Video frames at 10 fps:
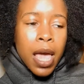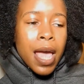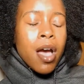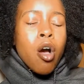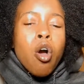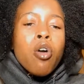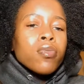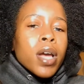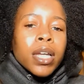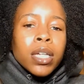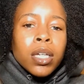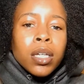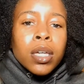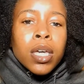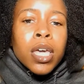And already,
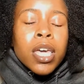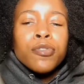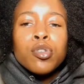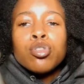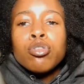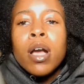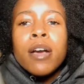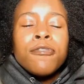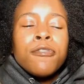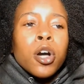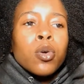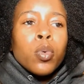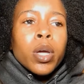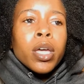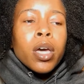if you try and fuck
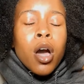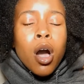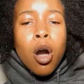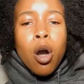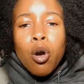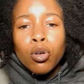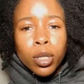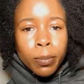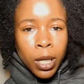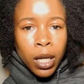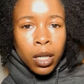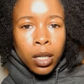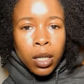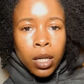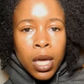with an older
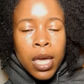man,